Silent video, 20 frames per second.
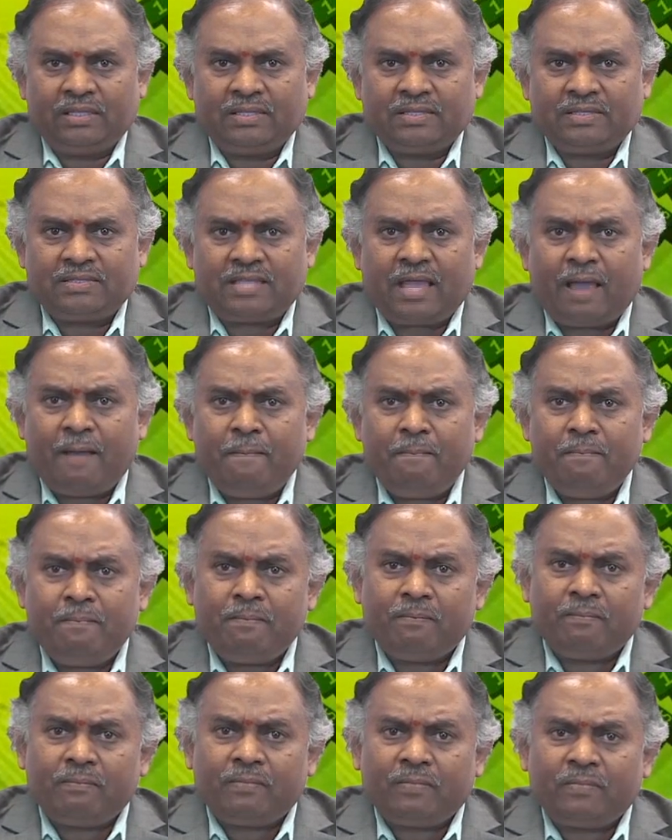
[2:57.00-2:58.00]

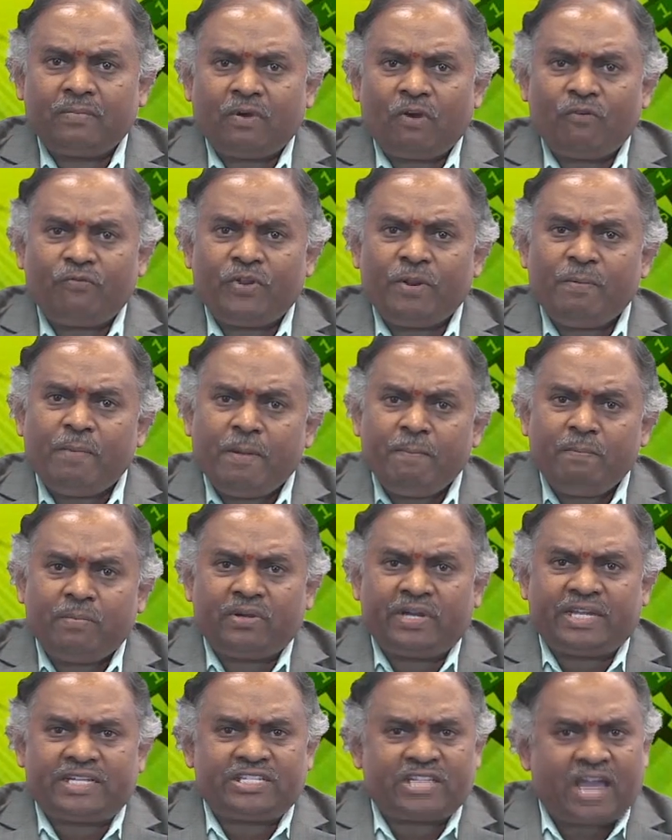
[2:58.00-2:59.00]
some of
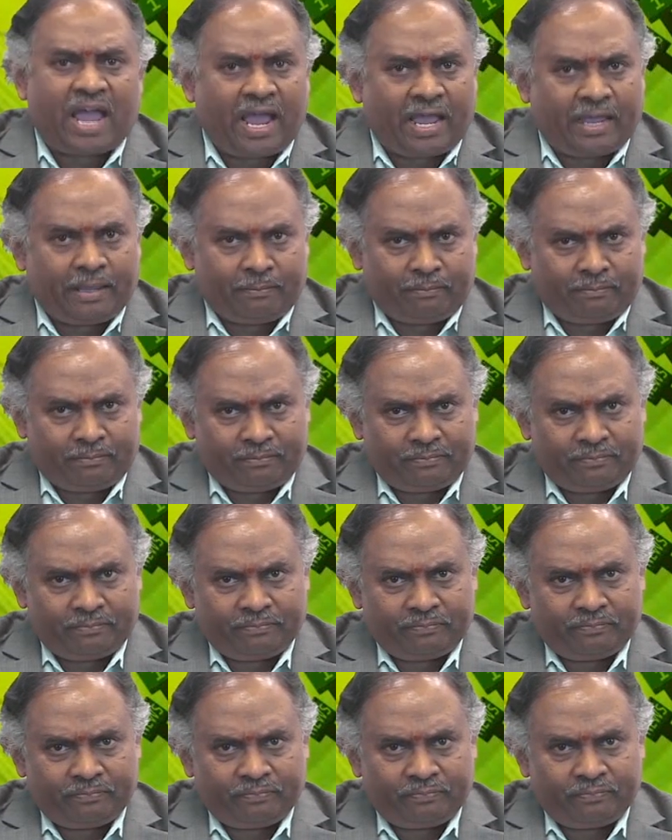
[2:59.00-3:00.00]
remember a time
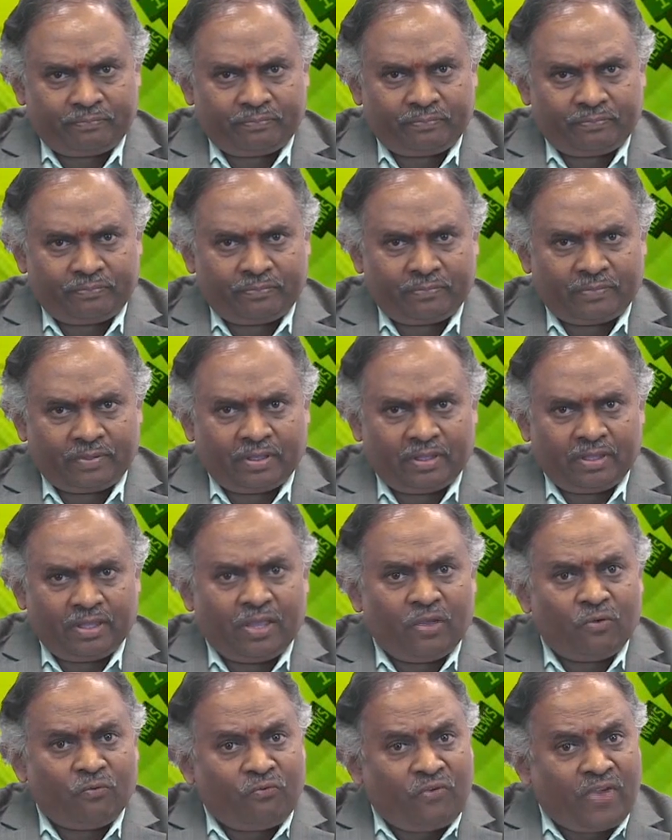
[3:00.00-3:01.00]

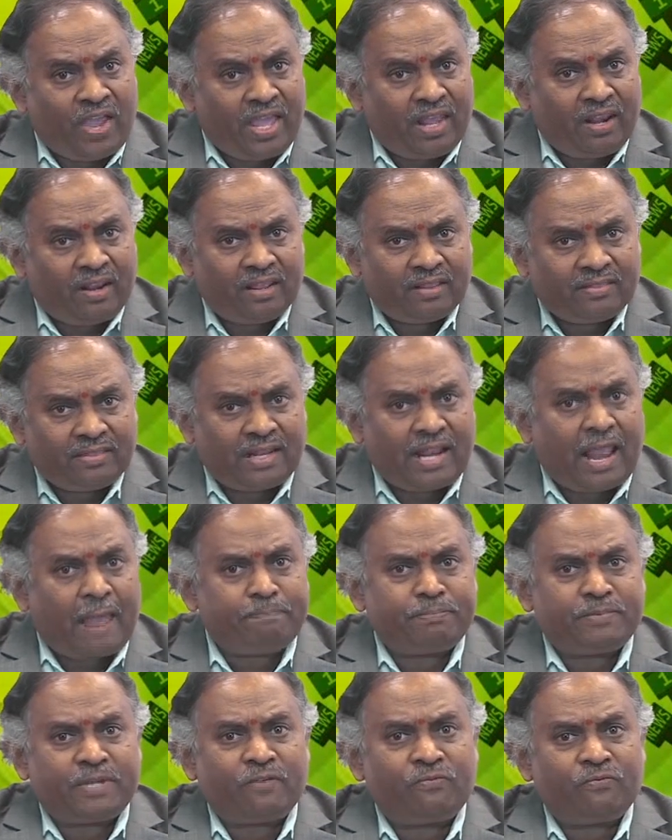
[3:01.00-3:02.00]
where the
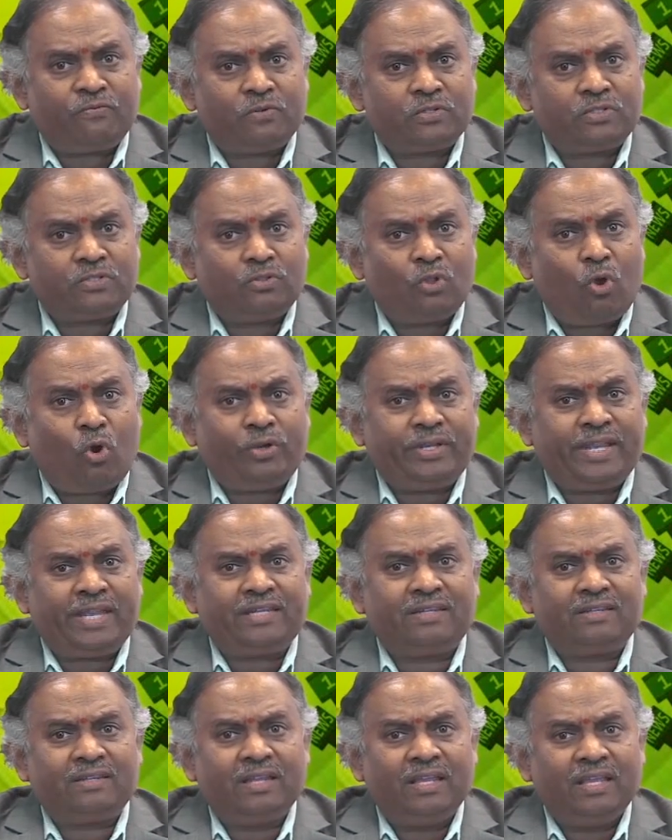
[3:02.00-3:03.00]
laptop was not
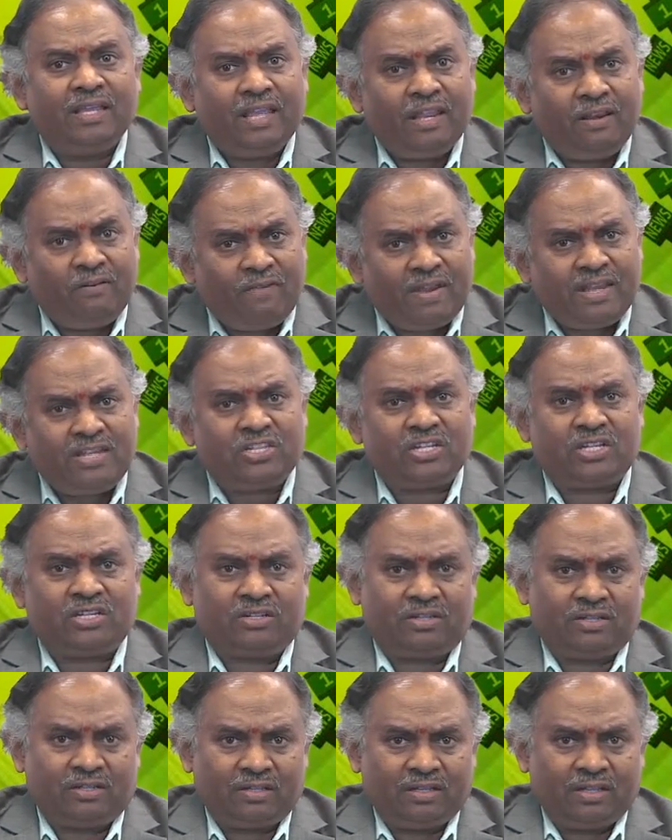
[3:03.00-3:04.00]
yet
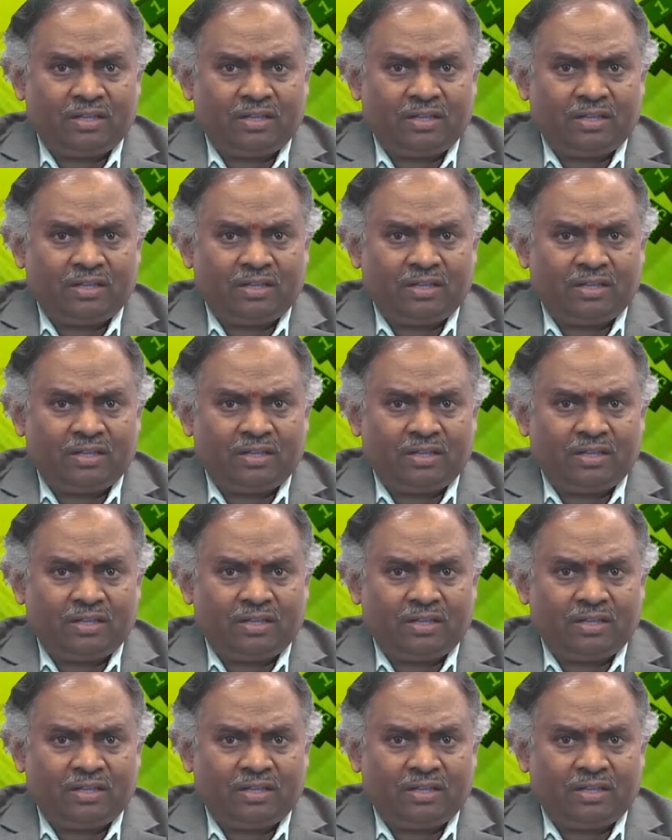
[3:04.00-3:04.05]
invented,